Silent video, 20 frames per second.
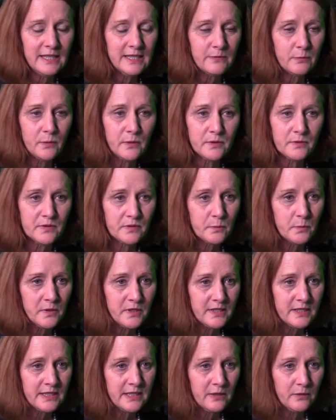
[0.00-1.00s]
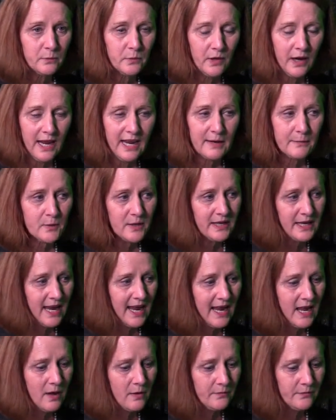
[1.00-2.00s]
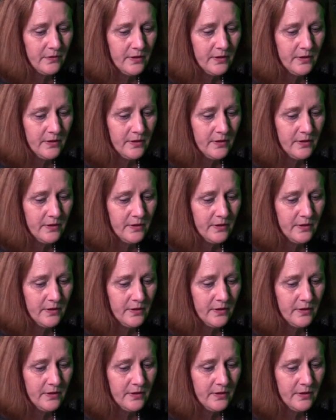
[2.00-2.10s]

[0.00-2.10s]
We're hammering out